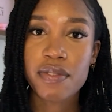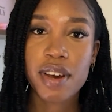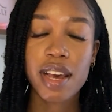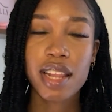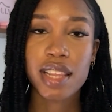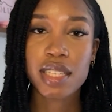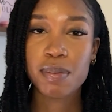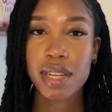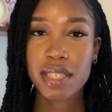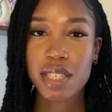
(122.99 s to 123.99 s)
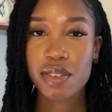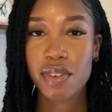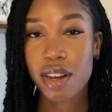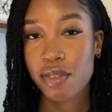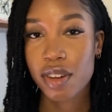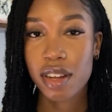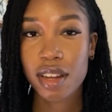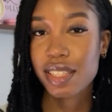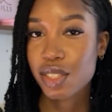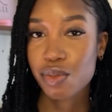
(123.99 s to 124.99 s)
fine. There's plenty of other
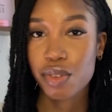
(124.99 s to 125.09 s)
active